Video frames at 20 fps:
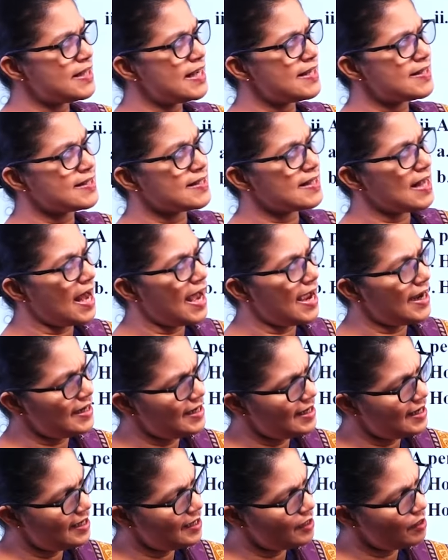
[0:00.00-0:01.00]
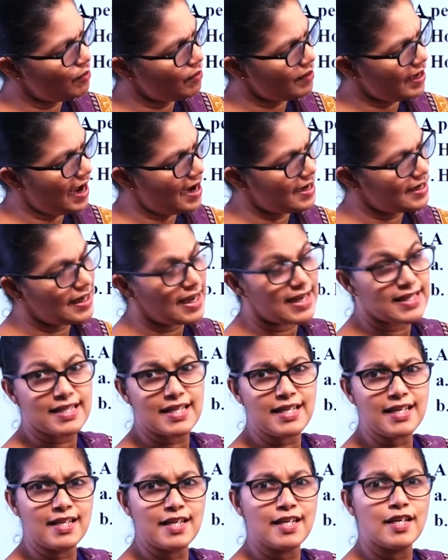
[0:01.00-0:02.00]
this side you can get
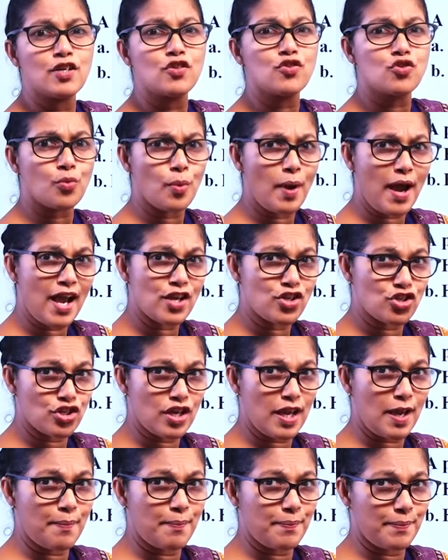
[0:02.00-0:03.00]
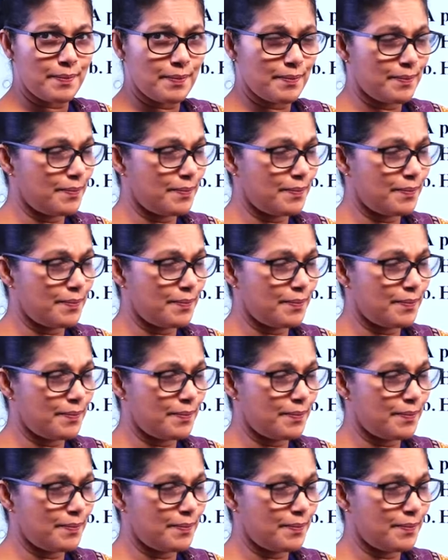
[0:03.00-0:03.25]
a square shape.